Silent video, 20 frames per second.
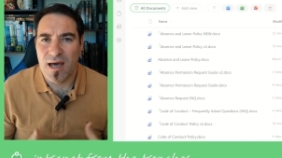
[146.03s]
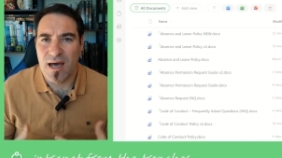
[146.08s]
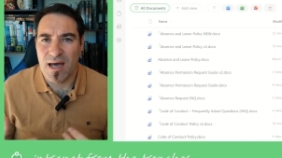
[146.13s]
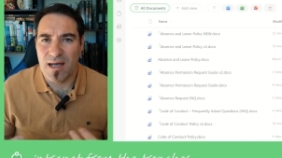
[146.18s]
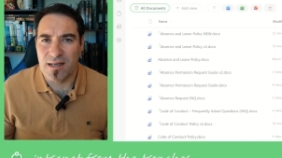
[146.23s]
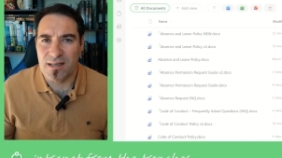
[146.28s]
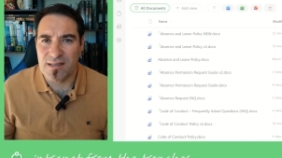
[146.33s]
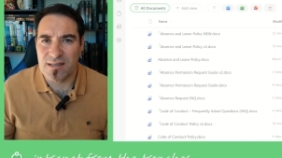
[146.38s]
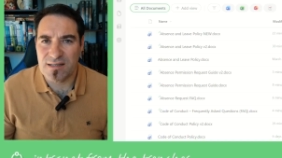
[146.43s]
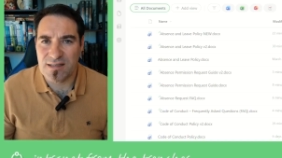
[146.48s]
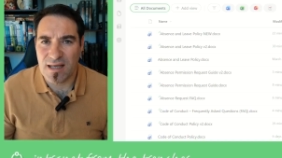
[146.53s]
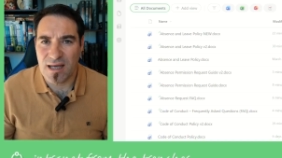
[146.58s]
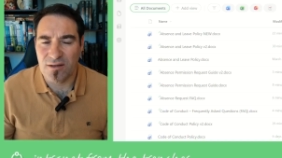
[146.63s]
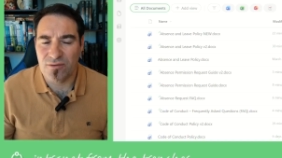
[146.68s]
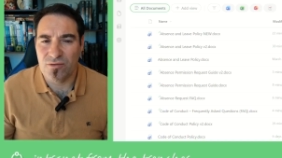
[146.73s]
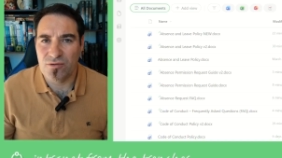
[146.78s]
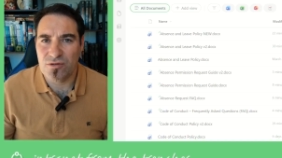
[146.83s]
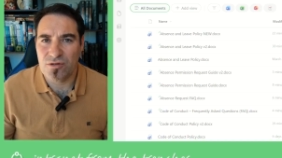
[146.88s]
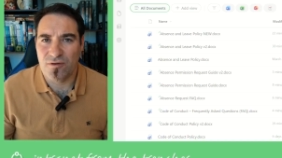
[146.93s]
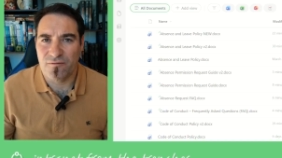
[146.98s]
and a
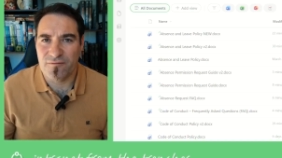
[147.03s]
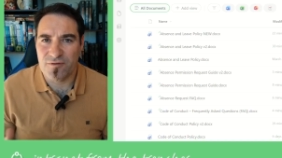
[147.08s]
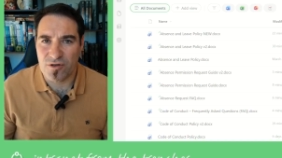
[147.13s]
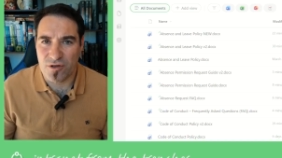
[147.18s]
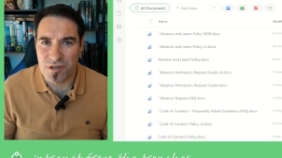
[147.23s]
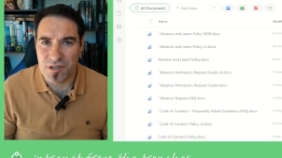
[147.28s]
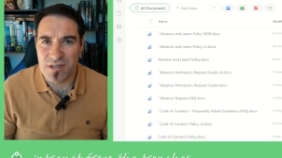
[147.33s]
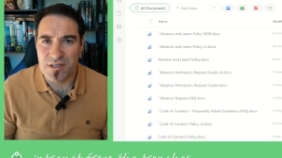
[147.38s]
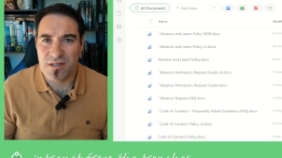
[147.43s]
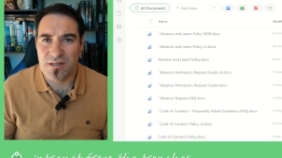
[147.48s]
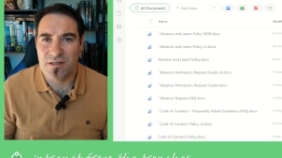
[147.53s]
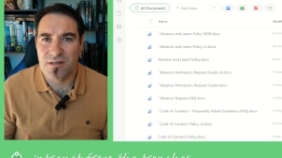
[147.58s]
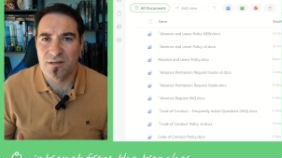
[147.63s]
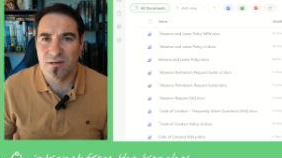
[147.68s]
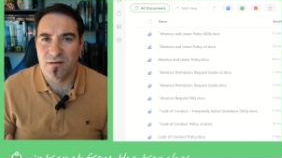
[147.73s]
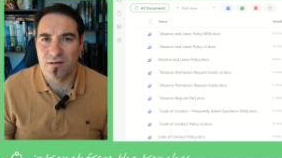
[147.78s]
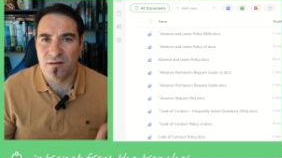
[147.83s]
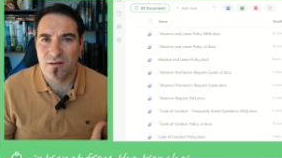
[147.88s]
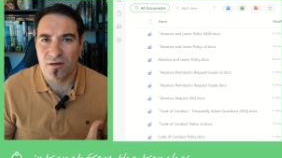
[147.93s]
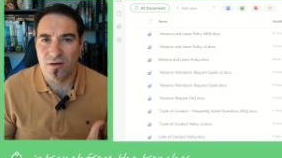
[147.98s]
status of choice
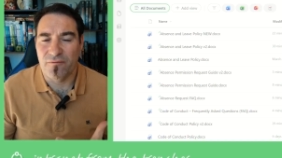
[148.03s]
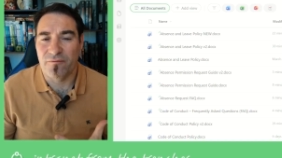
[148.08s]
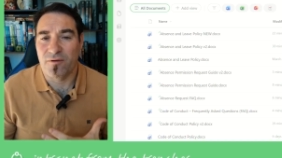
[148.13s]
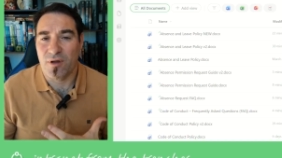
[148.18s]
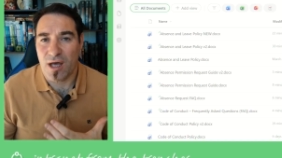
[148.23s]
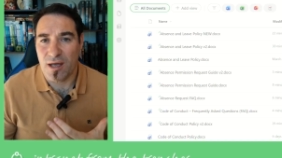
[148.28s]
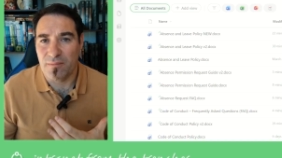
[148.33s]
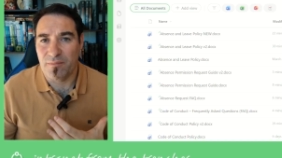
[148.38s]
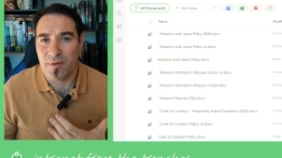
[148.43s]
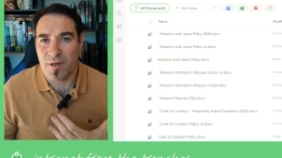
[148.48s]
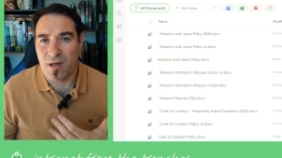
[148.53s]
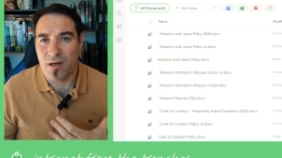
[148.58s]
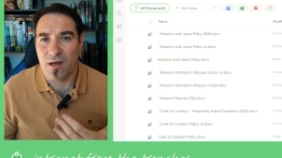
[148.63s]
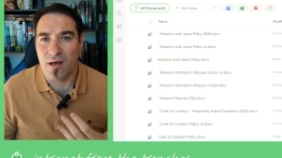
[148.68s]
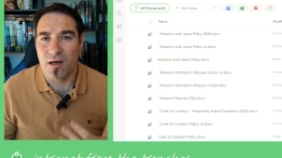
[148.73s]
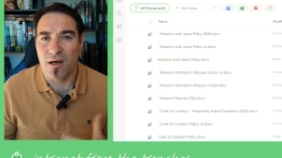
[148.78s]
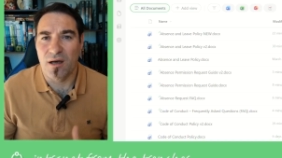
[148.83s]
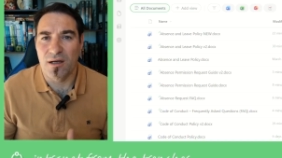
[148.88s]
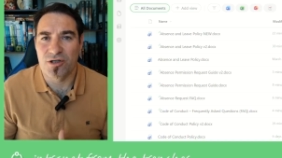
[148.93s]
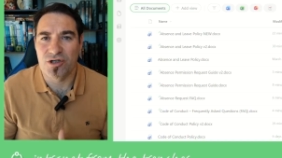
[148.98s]
of type
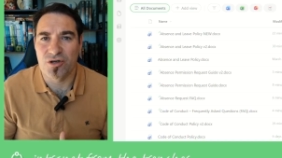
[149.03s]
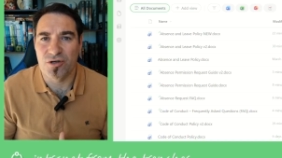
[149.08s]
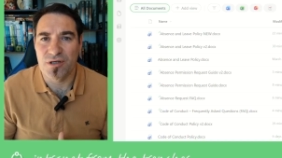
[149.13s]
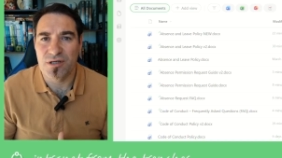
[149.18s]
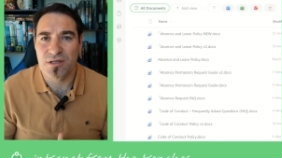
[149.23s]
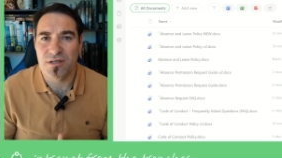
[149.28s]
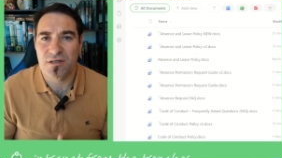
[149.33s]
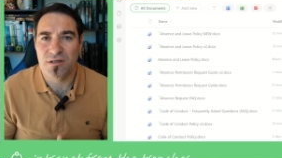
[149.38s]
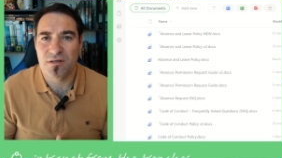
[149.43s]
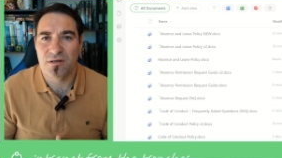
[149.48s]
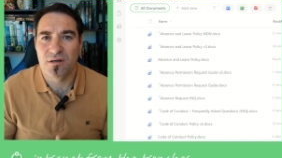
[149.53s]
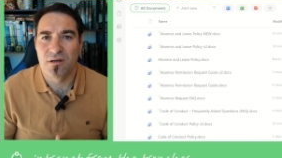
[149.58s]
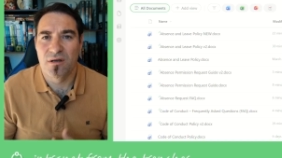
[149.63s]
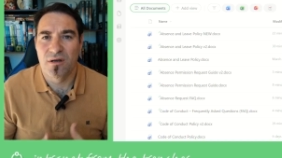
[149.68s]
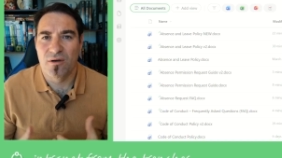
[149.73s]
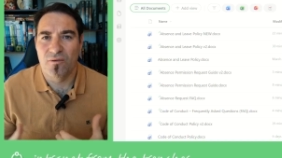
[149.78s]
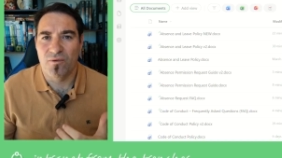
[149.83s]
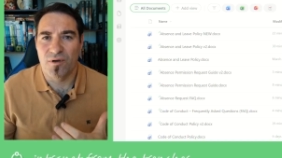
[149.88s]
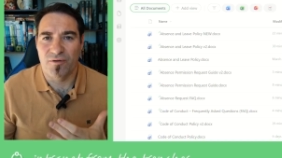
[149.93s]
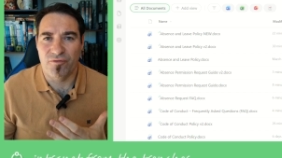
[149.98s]
choice
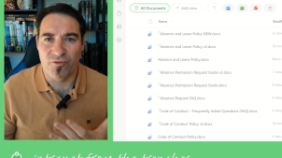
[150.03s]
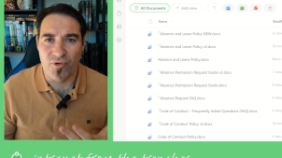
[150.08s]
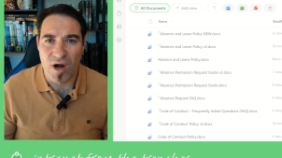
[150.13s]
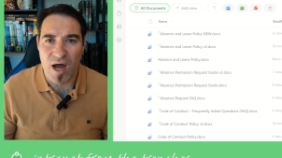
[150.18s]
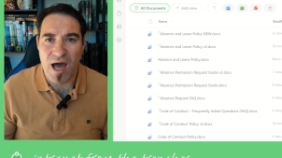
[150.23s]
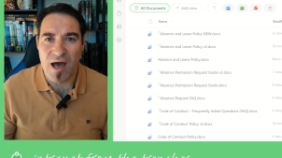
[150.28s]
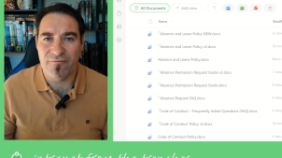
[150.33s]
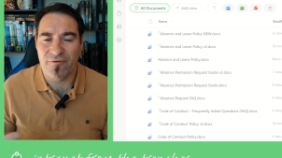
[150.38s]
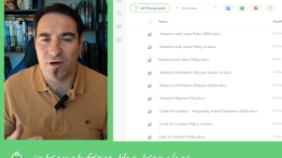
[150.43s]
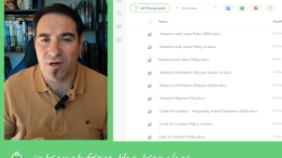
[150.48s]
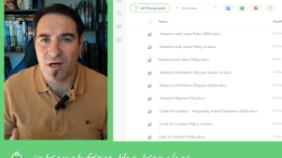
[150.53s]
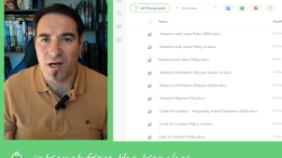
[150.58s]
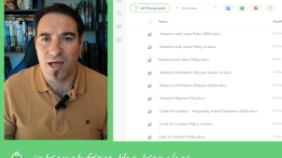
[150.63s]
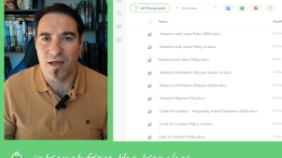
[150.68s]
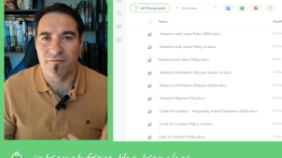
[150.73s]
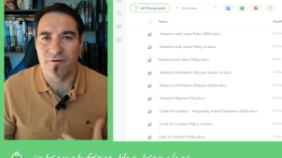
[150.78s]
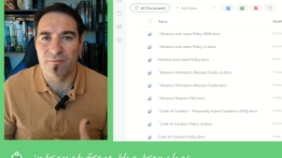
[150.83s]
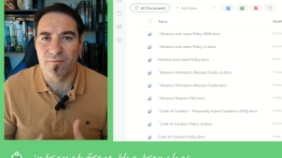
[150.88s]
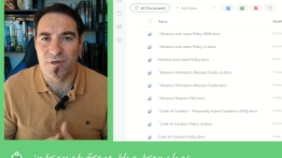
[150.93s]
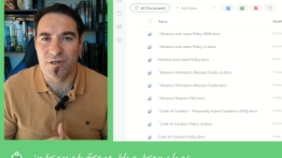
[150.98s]
with draft,
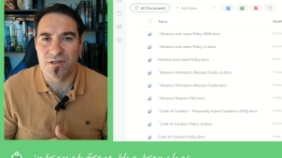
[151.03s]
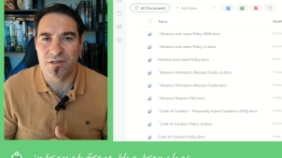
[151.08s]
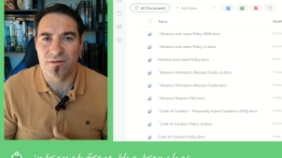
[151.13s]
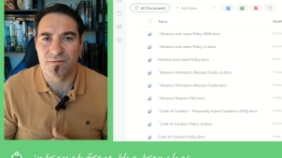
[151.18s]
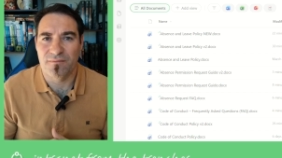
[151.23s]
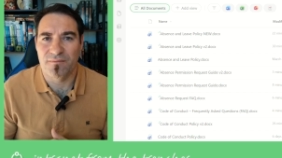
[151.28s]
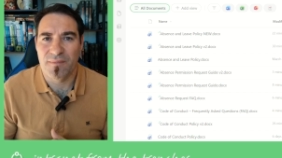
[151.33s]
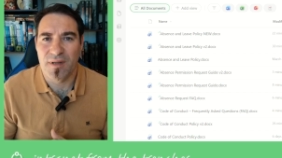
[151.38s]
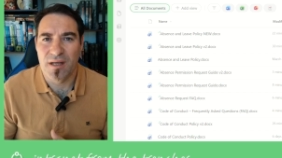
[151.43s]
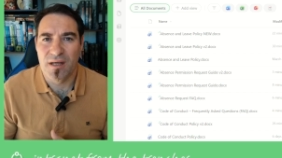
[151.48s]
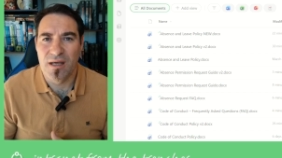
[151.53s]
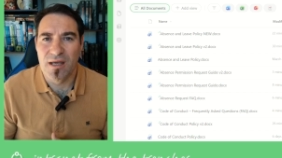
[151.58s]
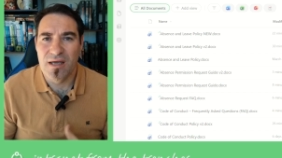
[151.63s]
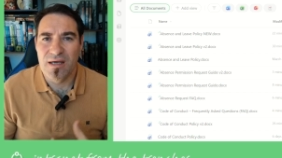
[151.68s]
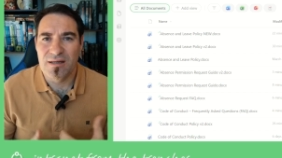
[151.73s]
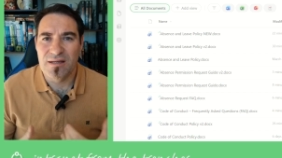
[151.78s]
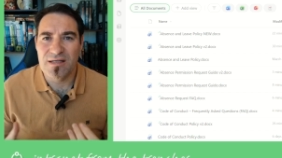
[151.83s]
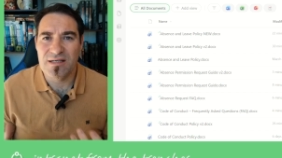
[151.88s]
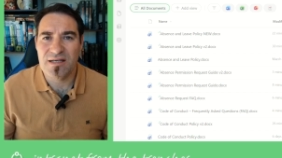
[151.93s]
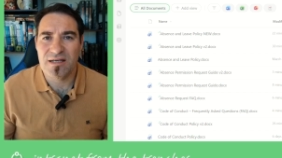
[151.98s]
archive, and version.
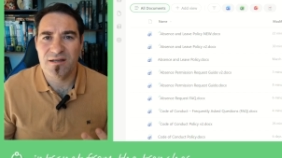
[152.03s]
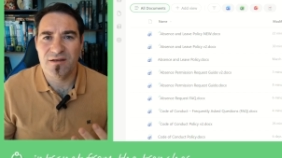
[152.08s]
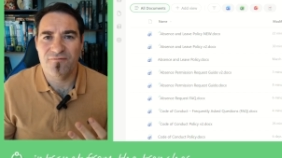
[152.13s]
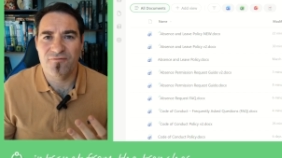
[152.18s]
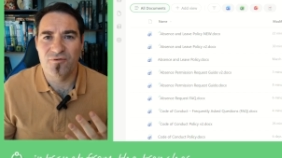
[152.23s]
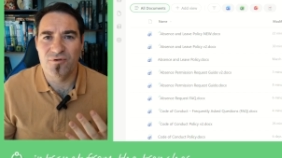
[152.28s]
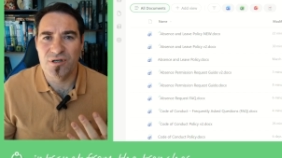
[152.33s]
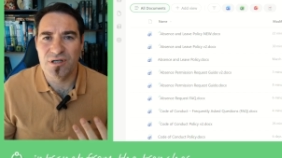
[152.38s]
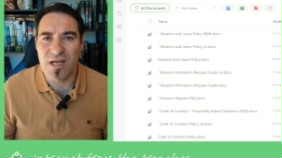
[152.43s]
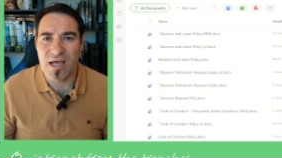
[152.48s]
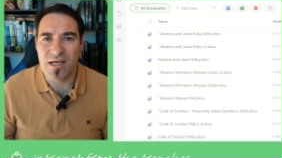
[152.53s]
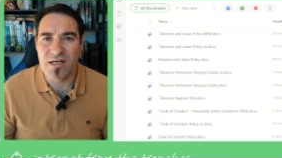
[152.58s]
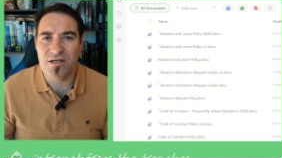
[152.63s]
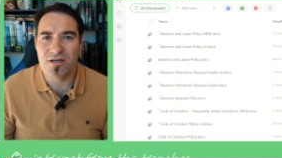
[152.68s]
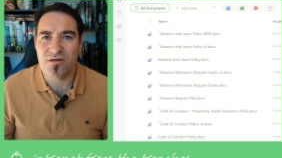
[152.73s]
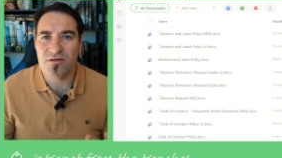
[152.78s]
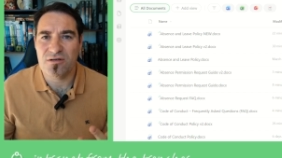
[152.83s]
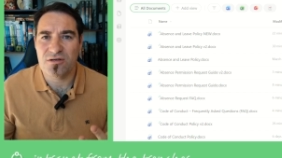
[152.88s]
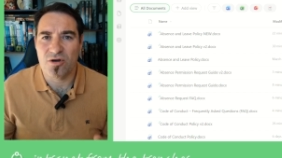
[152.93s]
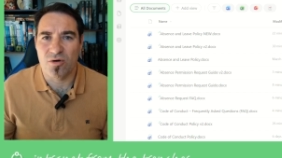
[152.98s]
These are the
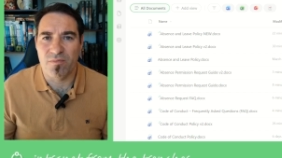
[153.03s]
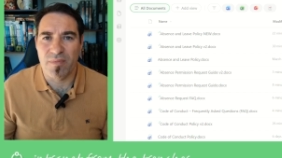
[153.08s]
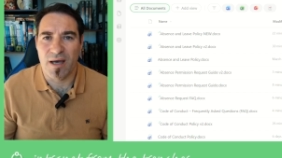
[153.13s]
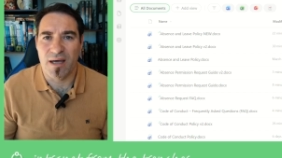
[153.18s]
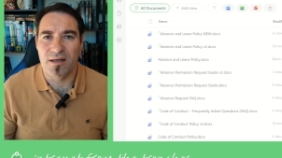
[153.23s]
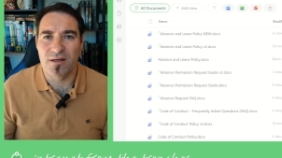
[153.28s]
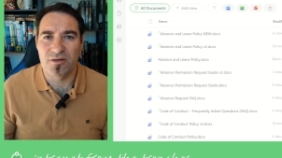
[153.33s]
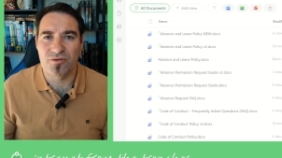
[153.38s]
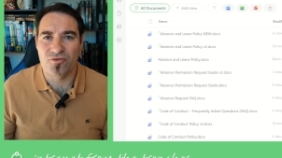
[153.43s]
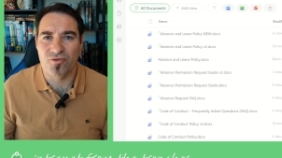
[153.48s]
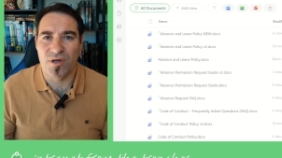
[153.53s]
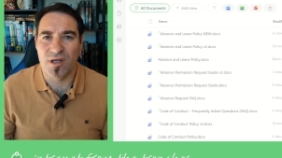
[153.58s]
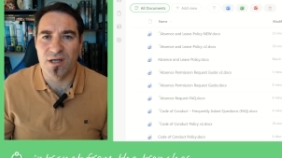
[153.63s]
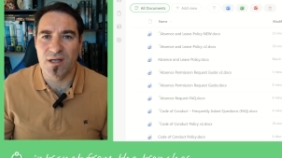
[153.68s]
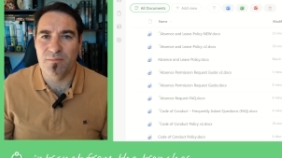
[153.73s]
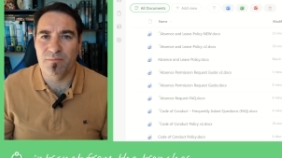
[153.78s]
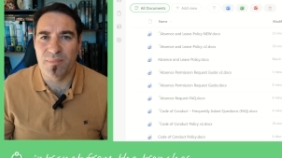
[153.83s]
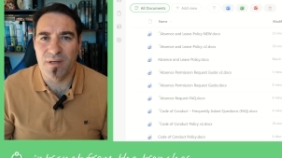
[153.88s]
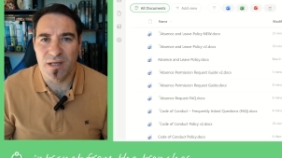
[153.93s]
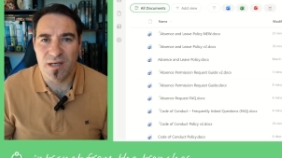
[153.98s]
foundations Copilot
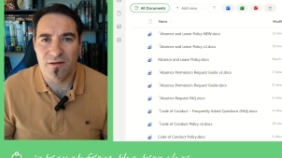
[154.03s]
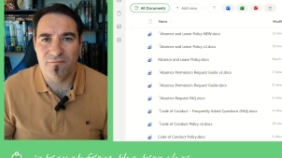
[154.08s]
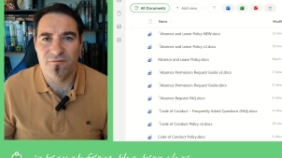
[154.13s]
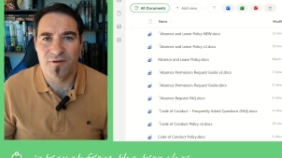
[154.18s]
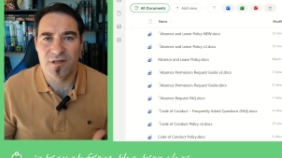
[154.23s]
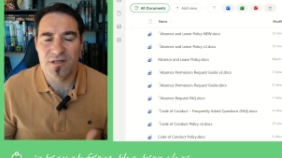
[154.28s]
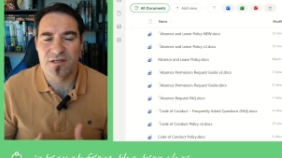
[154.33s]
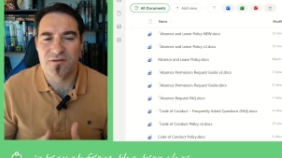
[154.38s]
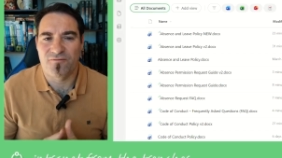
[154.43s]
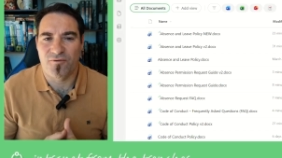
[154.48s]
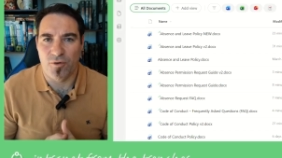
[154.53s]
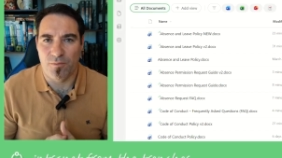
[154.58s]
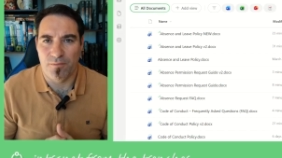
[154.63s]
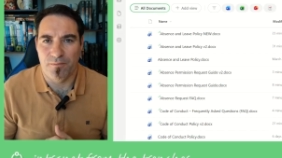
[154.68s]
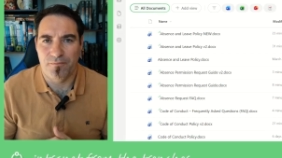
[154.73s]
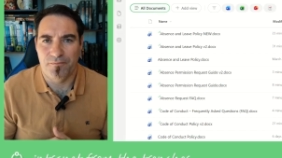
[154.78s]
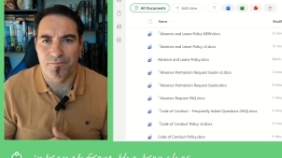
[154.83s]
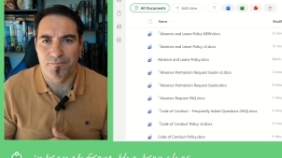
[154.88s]
really benefits from.